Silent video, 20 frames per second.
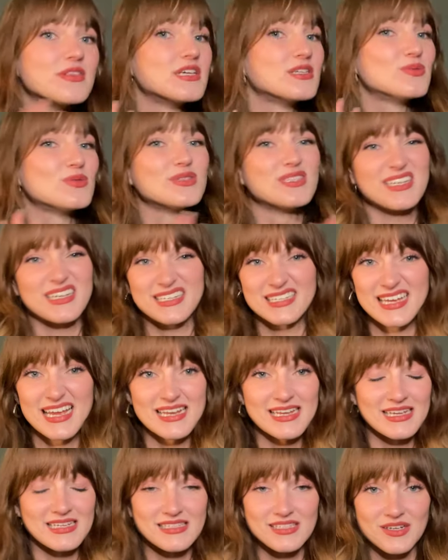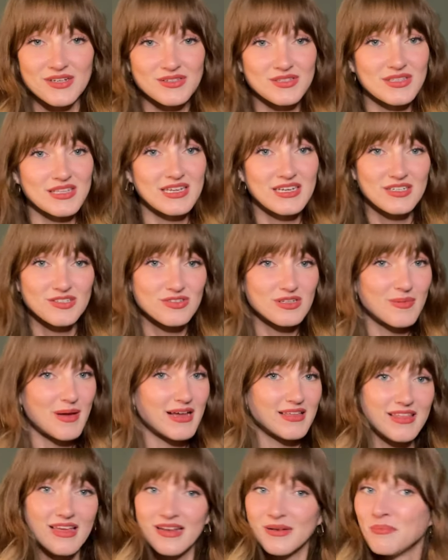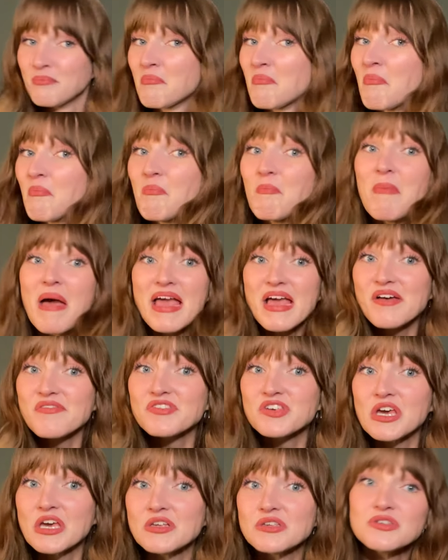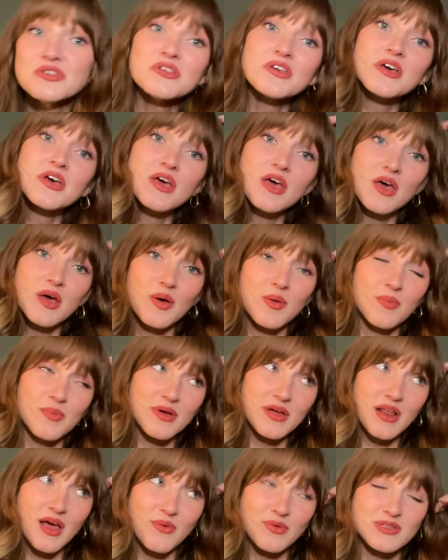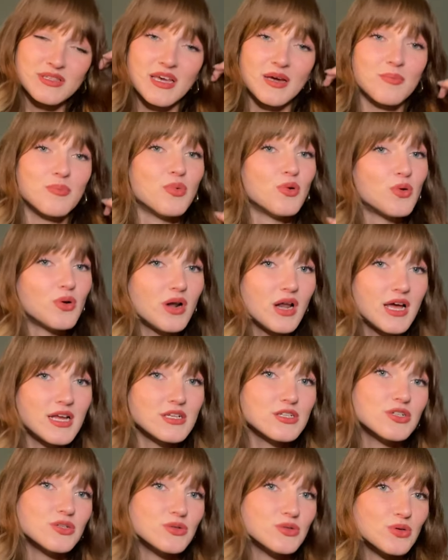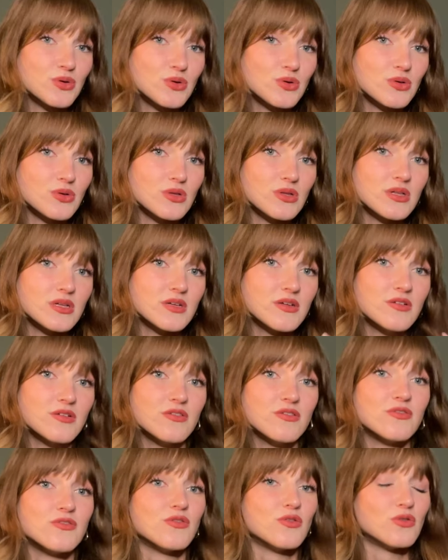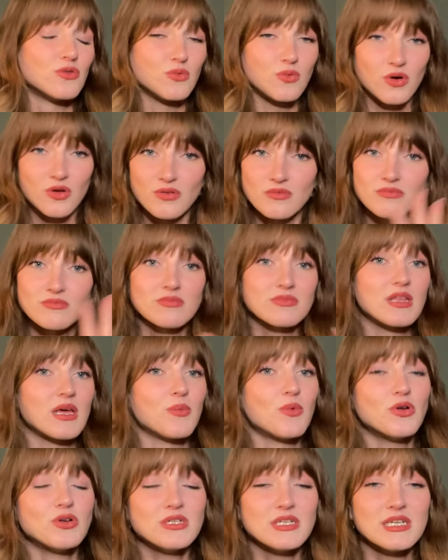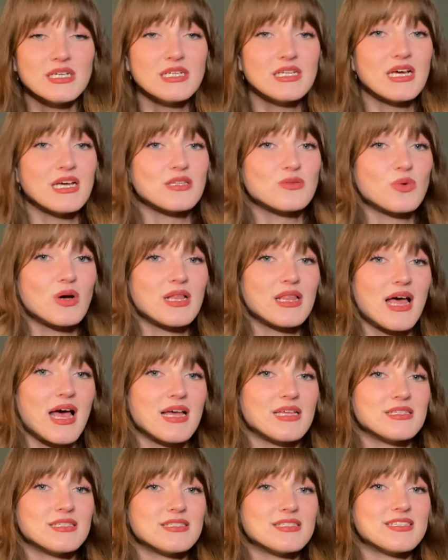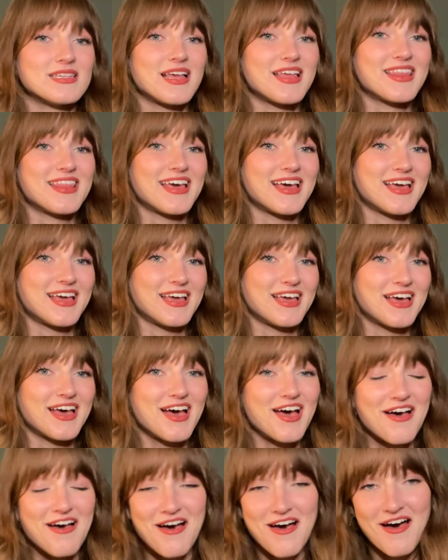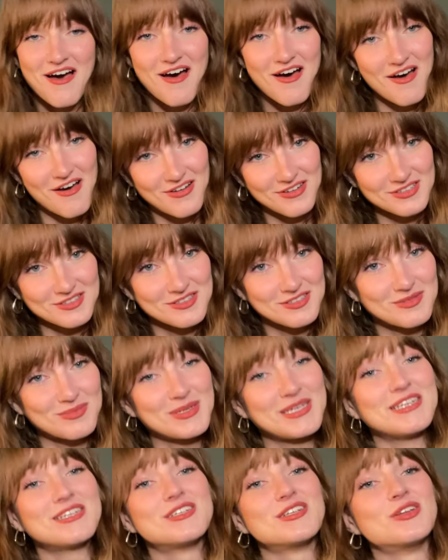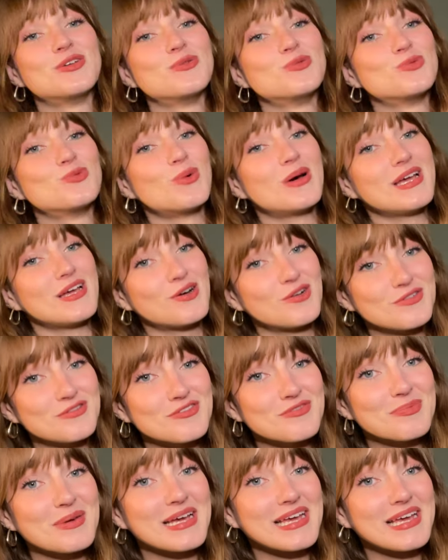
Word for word: This was like 10 years ago, so the industry back then may have changed, but I was like borderline too tall for what they wanted as well as they asked me to lose weight off of my